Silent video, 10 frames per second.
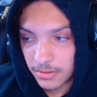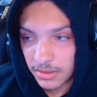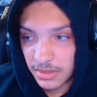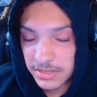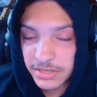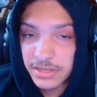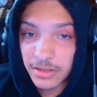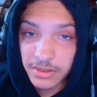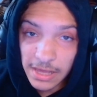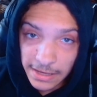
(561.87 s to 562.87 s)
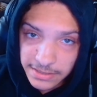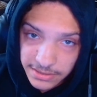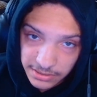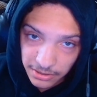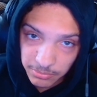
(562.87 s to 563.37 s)
This is the last
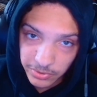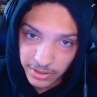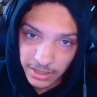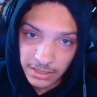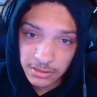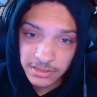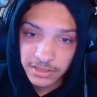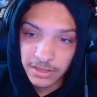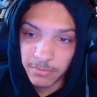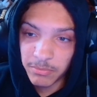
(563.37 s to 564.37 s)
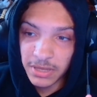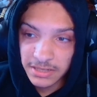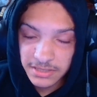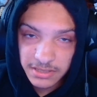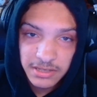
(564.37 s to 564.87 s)
tip, and this is the
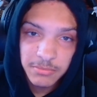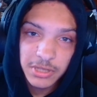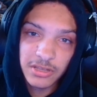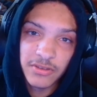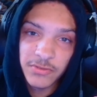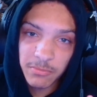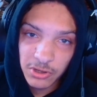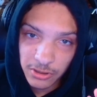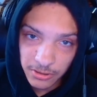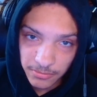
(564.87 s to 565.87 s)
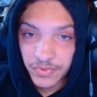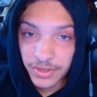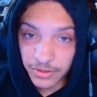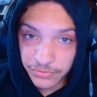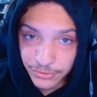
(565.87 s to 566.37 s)
best tip of them all.
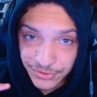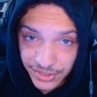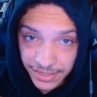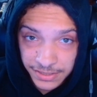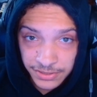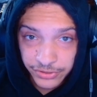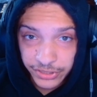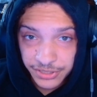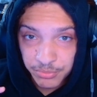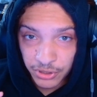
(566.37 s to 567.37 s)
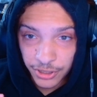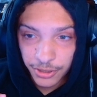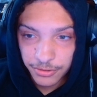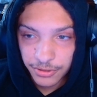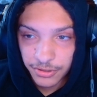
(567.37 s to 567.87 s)
If you stayed to this part,
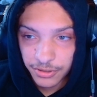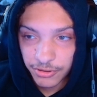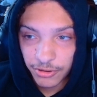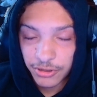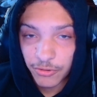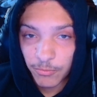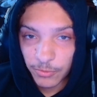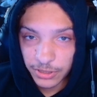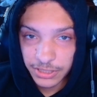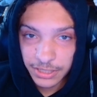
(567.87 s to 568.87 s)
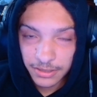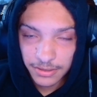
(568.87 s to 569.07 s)
you're gonna really